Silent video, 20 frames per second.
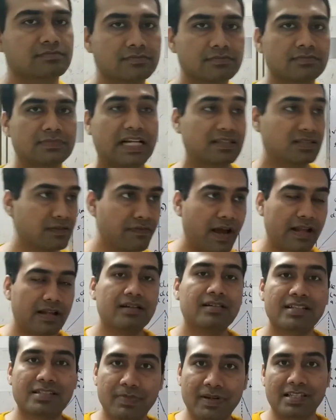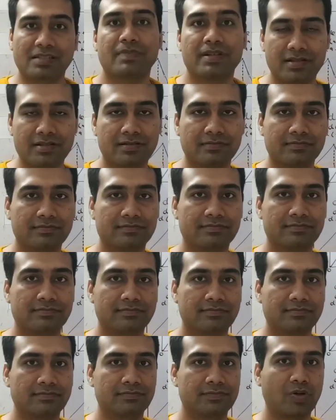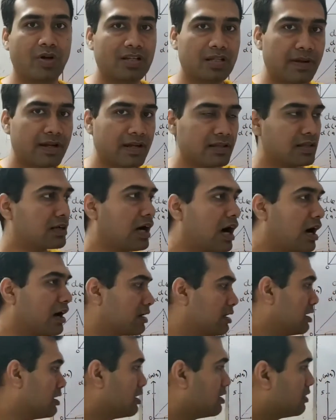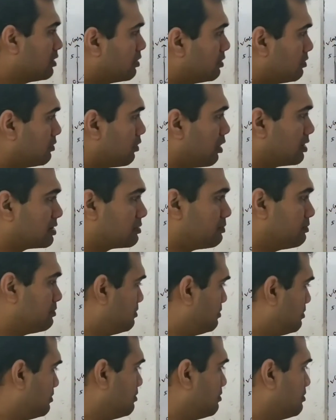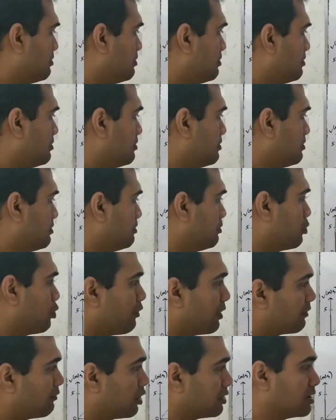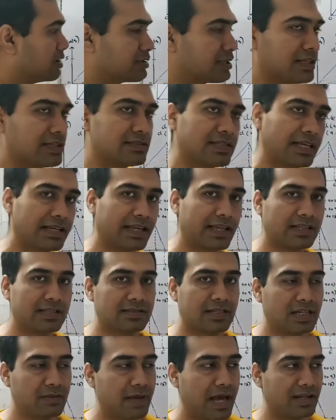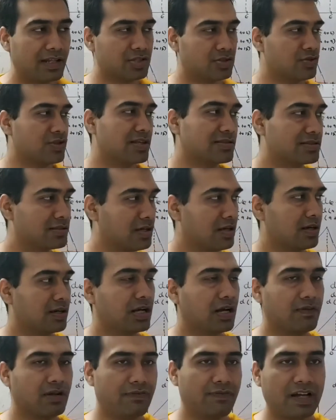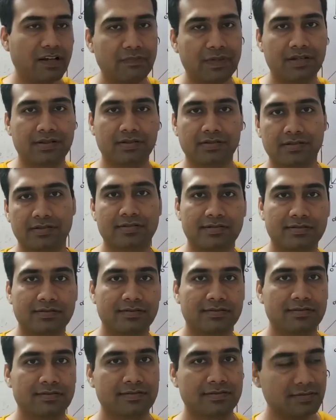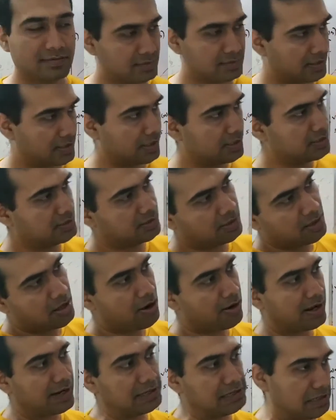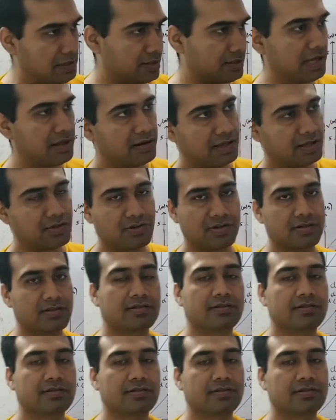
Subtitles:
That's the final displacement. So ultimately the car was moving for 13 seconds and it managed to just cover 5 meters in the right direction.